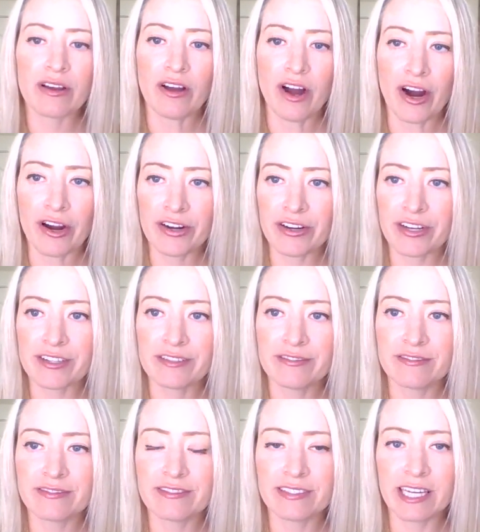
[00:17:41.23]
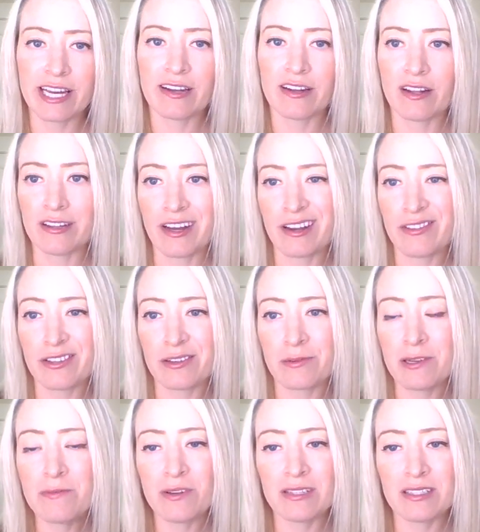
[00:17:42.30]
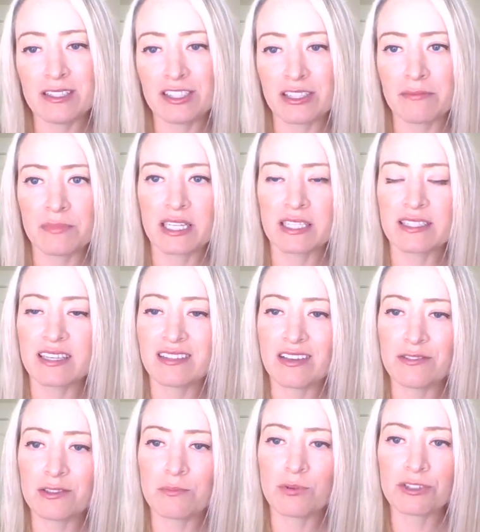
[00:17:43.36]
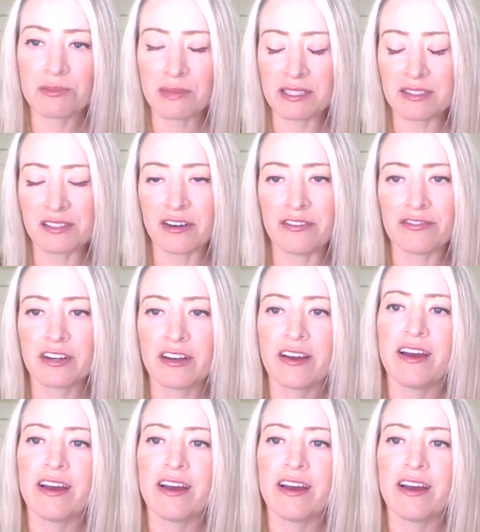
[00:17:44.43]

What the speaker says: harder than a lot of other people at the gym because I love to push myself.